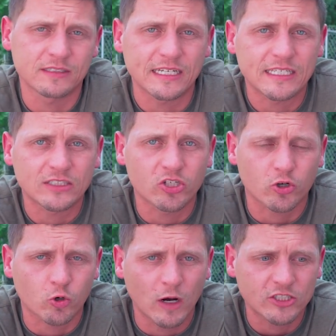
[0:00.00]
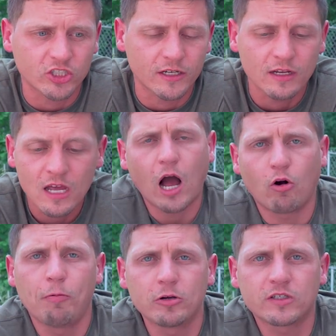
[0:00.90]
didn't get to your question. I
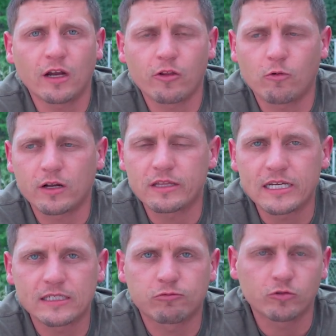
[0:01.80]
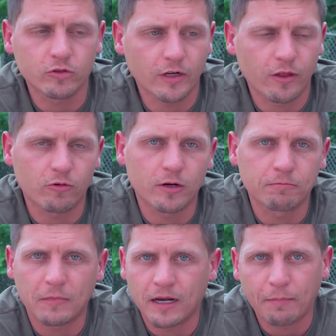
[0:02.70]
will post another one of these. We'll do another
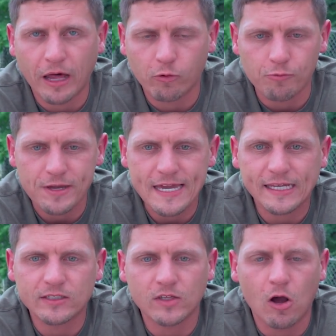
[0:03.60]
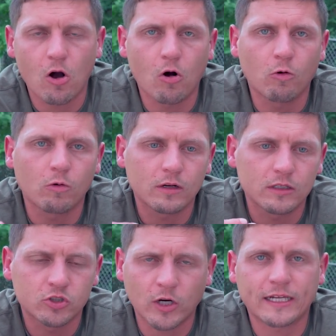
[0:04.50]
one in about a week, so
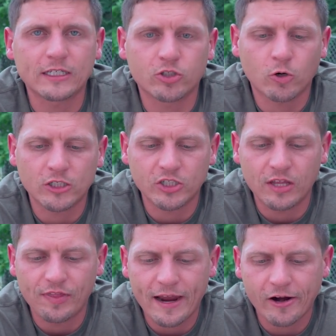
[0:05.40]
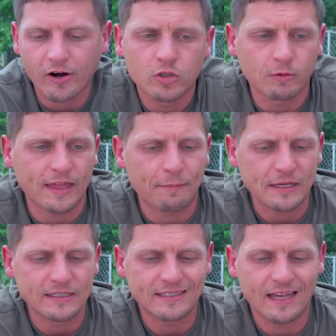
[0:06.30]
try to get your question in there. So with that
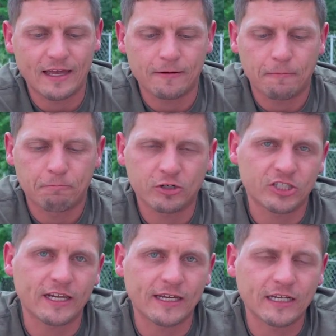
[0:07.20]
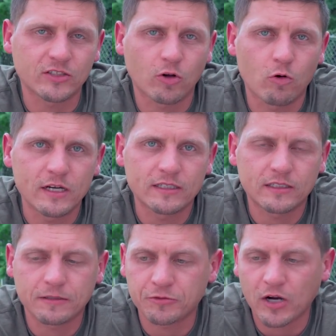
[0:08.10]
being said, appreciate you guys as always.
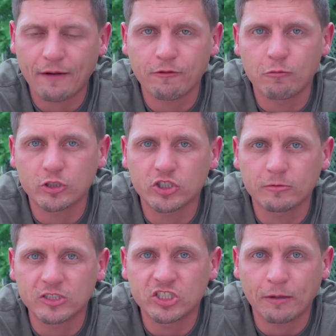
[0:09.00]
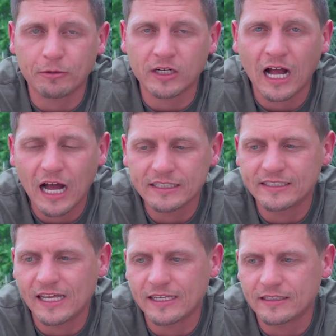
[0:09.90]
Subscribe for more German Shepherd
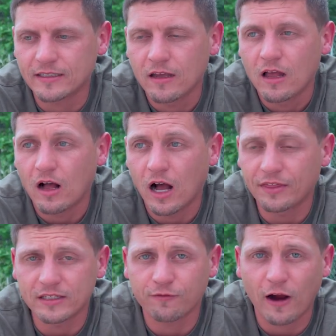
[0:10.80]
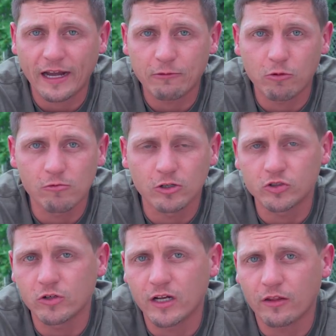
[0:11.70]
content. This Friday we will
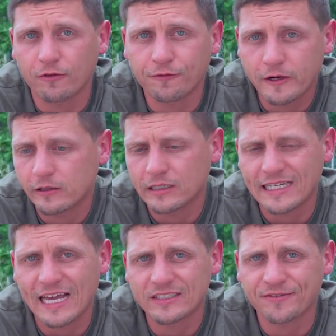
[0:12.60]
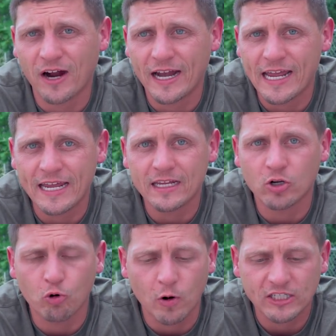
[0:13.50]
do another Frequently Asked Friday
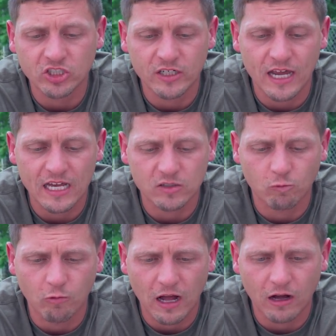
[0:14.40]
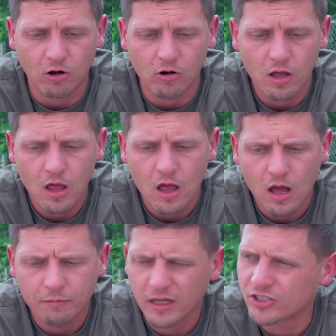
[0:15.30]
question as well.
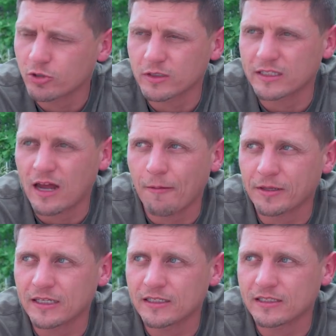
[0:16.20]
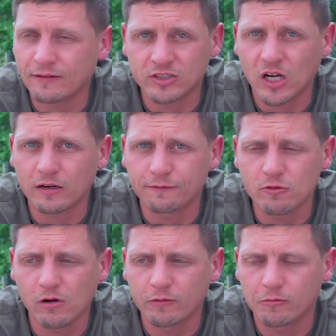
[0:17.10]
Not sure what the topic is. I've shot a
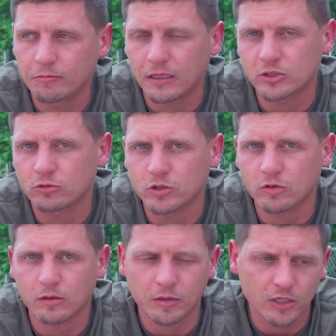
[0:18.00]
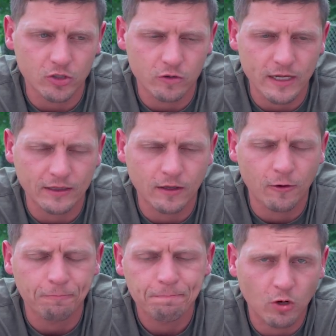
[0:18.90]
few of them. I'm not sure which one I'm going to do yet,
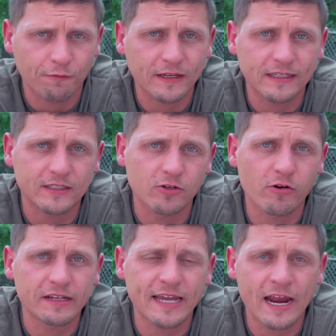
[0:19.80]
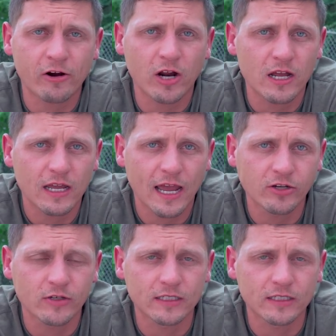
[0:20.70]
though. Don't forget to donate to Hera, and you can